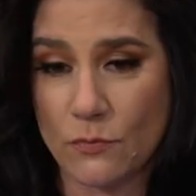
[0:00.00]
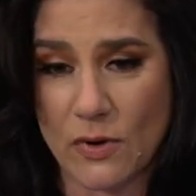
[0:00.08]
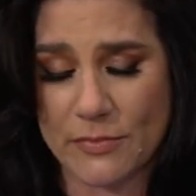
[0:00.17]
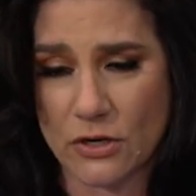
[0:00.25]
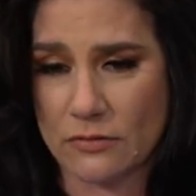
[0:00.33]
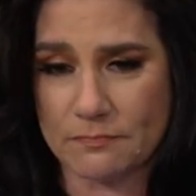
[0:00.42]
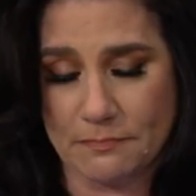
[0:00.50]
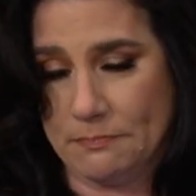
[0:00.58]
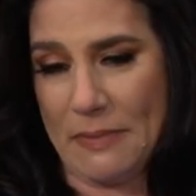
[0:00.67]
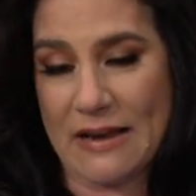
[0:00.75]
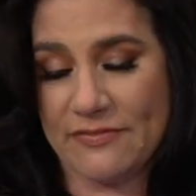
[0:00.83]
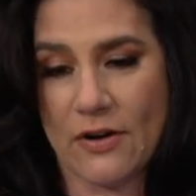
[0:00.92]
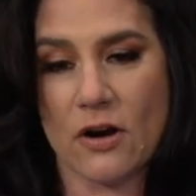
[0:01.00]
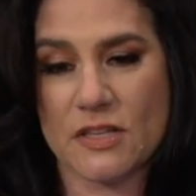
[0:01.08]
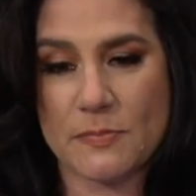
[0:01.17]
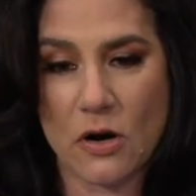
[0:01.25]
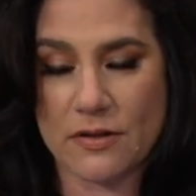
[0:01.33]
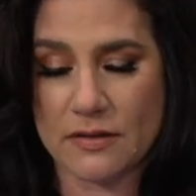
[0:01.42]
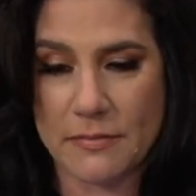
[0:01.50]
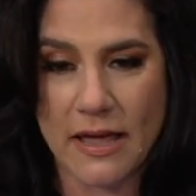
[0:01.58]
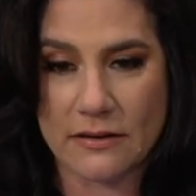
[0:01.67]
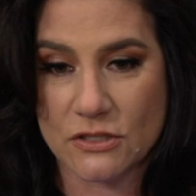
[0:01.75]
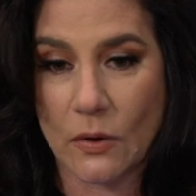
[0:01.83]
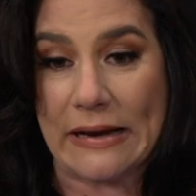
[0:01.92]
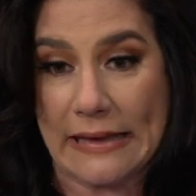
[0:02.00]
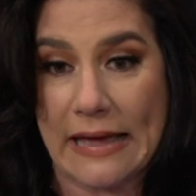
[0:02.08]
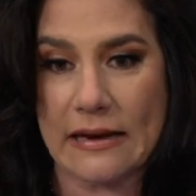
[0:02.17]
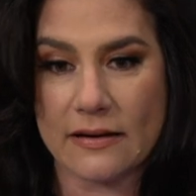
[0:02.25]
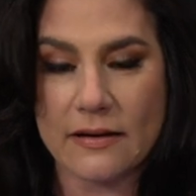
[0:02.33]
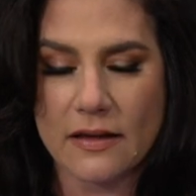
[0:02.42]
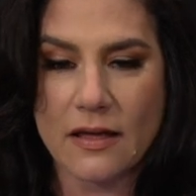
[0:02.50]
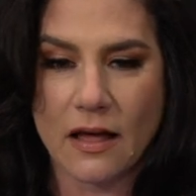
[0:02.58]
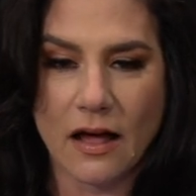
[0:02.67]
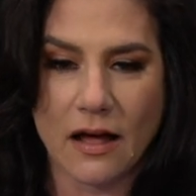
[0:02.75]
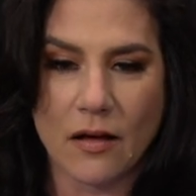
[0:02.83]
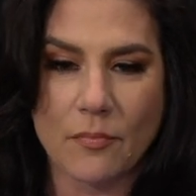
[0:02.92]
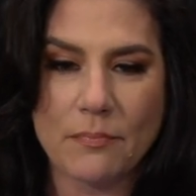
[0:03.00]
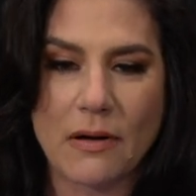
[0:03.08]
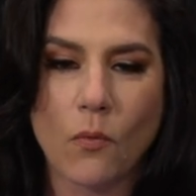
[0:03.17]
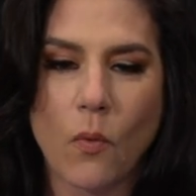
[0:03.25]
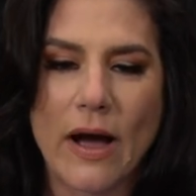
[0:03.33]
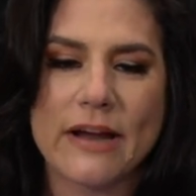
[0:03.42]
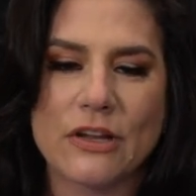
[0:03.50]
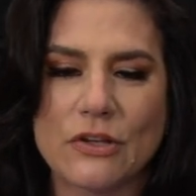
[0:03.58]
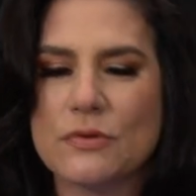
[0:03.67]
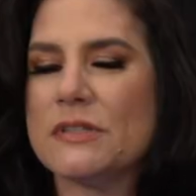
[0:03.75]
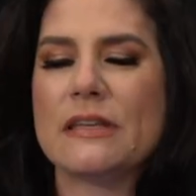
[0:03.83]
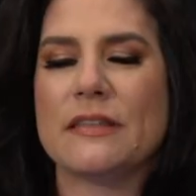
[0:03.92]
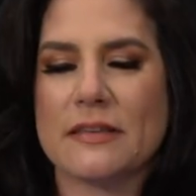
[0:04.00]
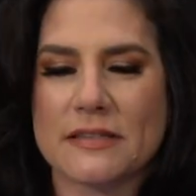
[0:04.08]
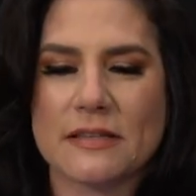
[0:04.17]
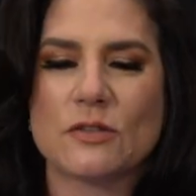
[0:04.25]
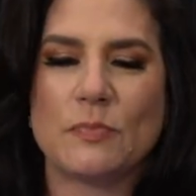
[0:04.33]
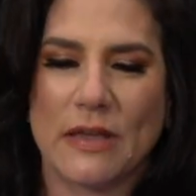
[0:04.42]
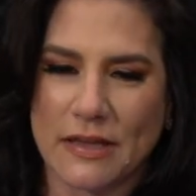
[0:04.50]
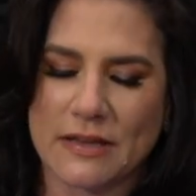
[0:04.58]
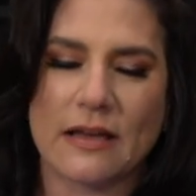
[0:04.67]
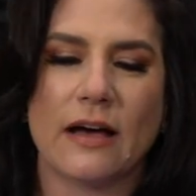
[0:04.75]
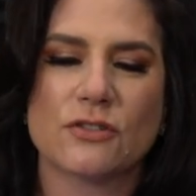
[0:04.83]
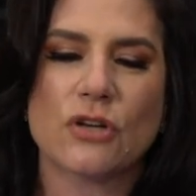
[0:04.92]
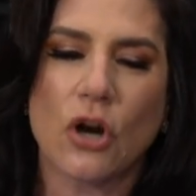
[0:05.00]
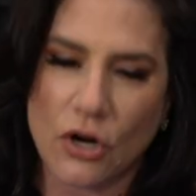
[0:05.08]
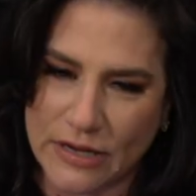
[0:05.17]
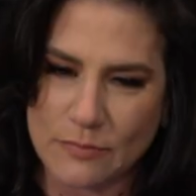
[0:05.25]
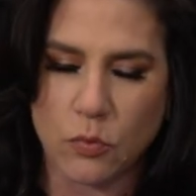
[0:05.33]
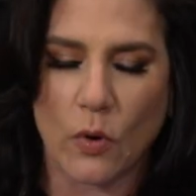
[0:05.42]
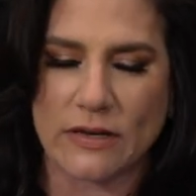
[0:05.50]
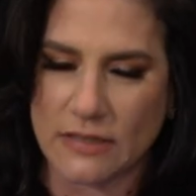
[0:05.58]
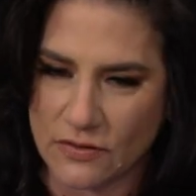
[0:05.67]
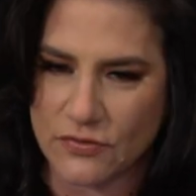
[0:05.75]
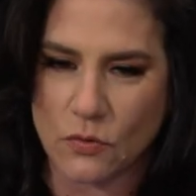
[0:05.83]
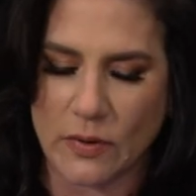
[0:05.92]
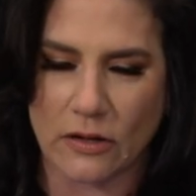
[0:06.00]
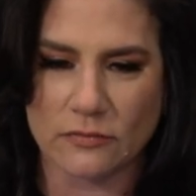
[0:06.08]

I mean, women are by far smarter than men, so I get it. But why do you see this as being a turning point, if you